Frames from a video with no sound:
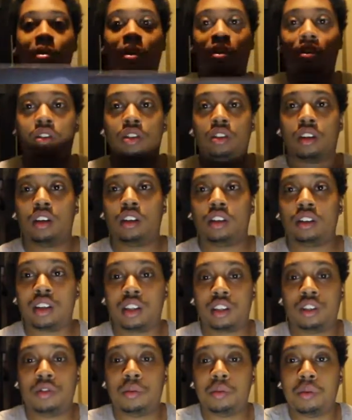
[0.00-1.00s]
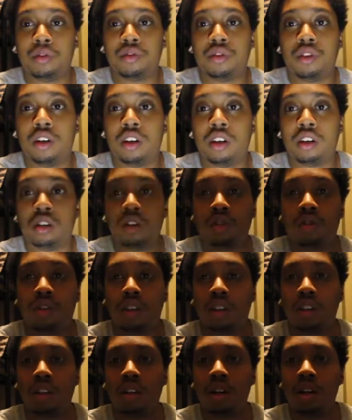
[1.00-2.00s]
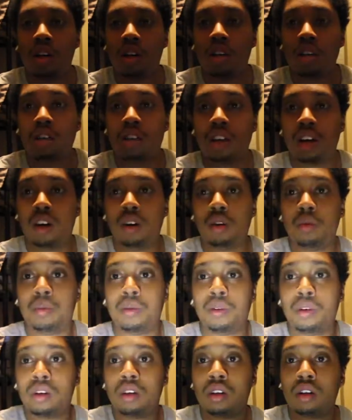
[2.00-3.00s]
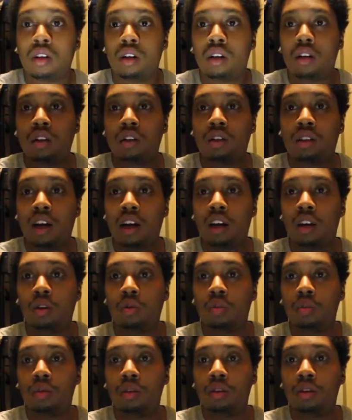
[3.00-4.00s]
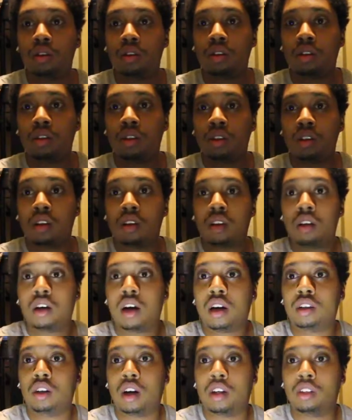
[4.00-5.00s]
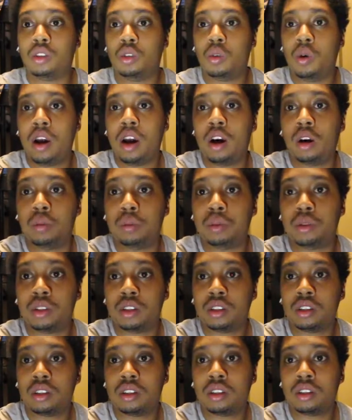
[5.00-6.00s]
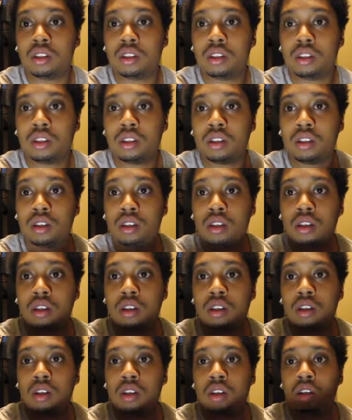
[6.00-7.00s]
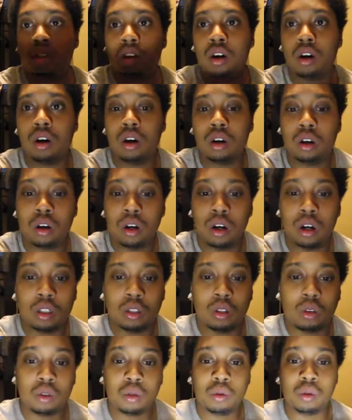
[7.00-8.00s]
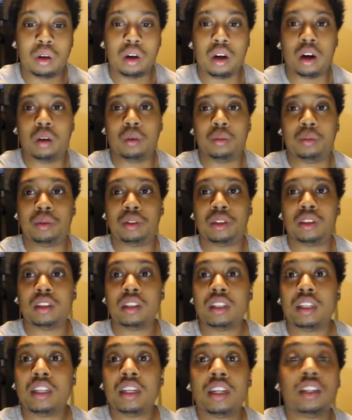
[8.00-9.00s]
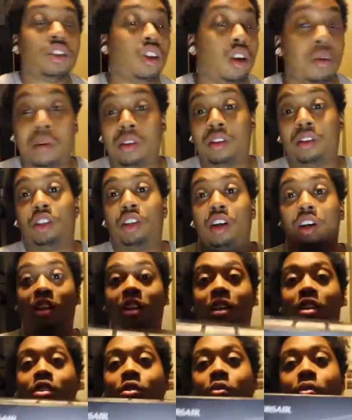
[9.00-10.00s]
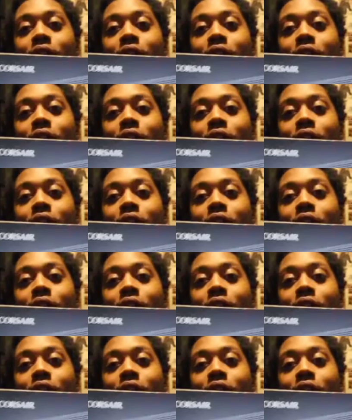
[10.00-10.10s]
about the shine, it's actually from my phone. I don't know if that, does that help? Does that help? I don't know what helps. Oh, I don't know what helps. Sorry about the shine. Either